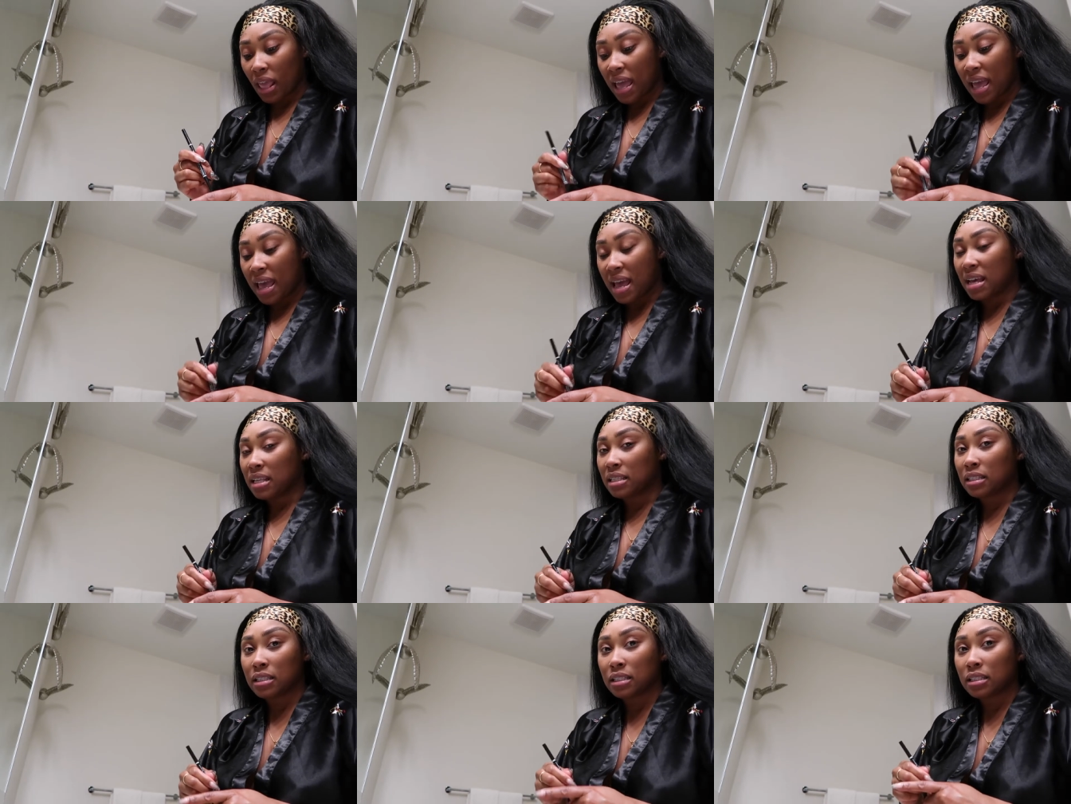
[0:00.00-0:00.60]

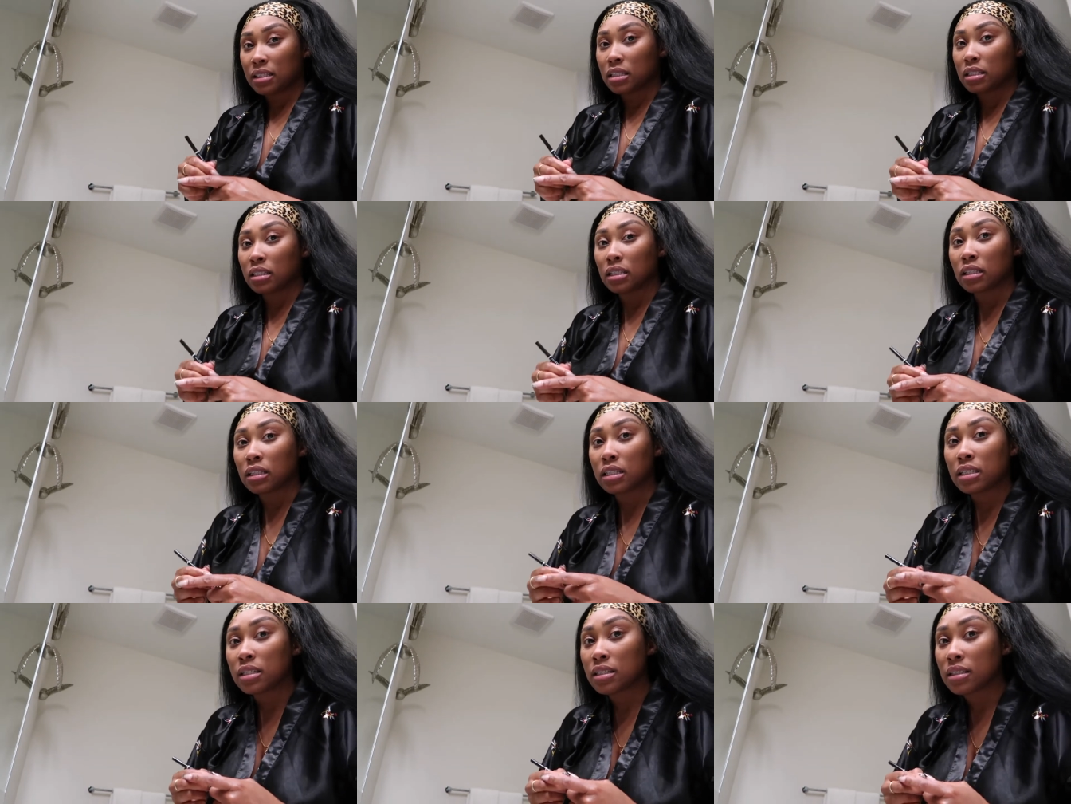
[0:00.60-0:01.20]
and the
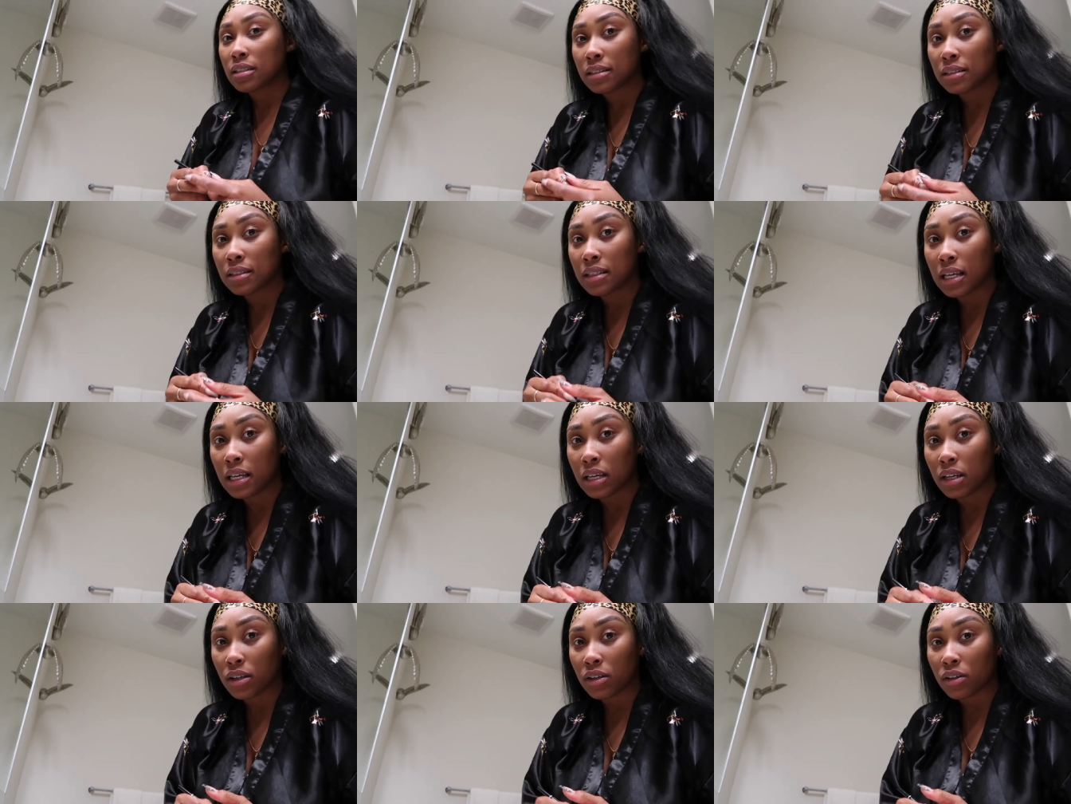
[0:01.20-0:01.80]
least little
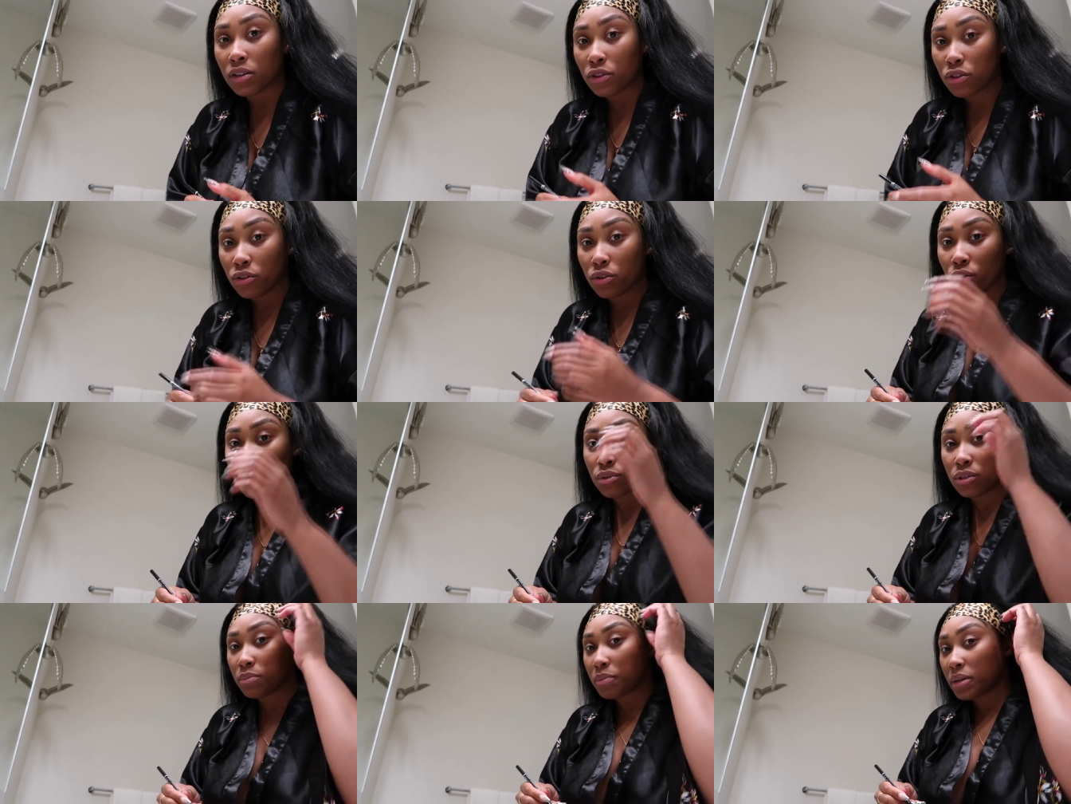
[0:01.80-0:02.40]
thing
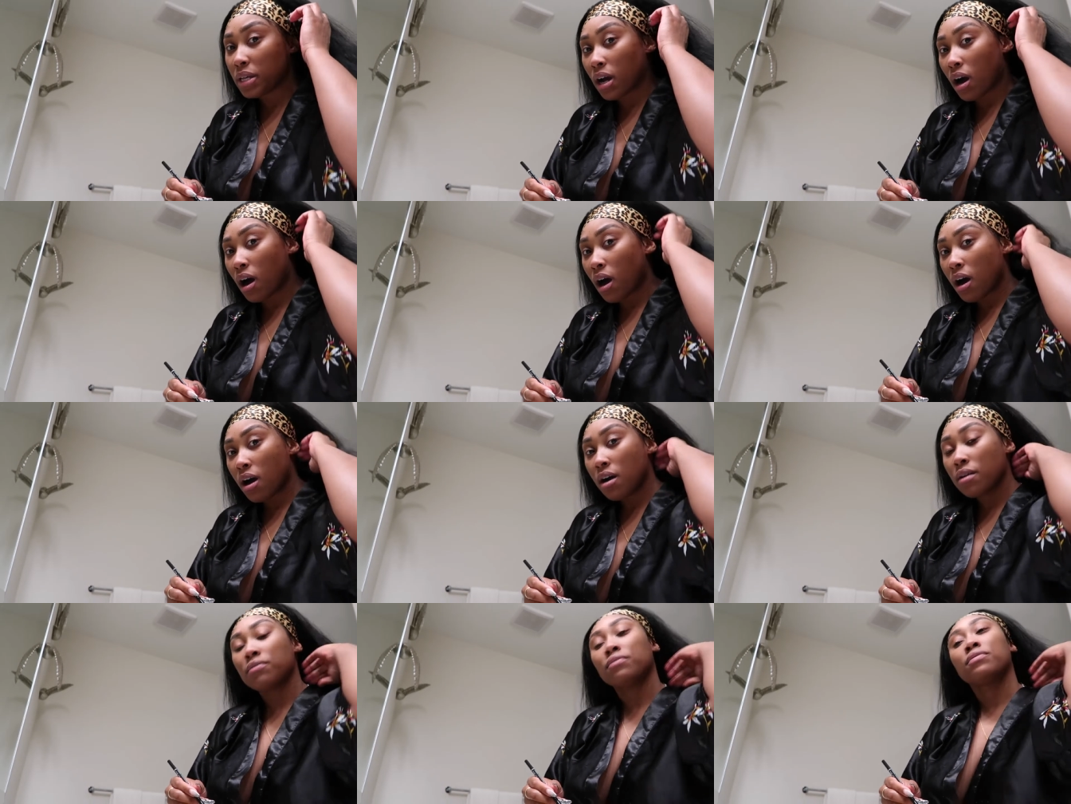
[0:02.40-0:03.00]
throws me
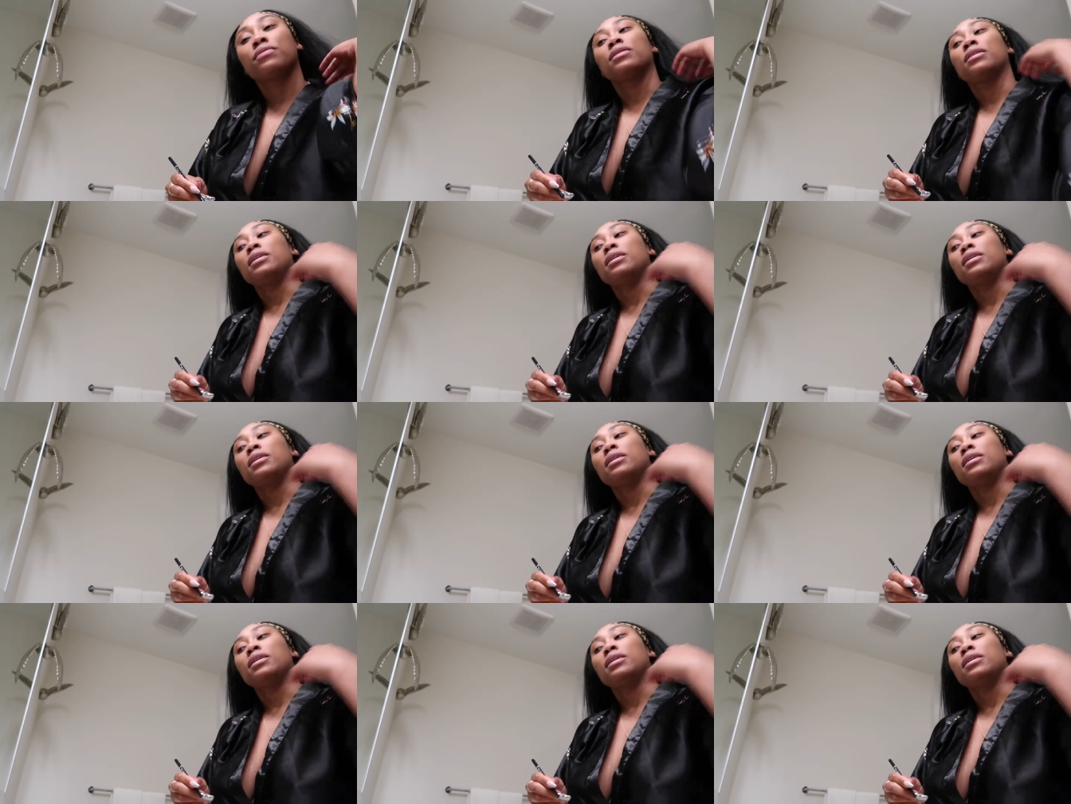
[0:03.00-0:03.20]
off,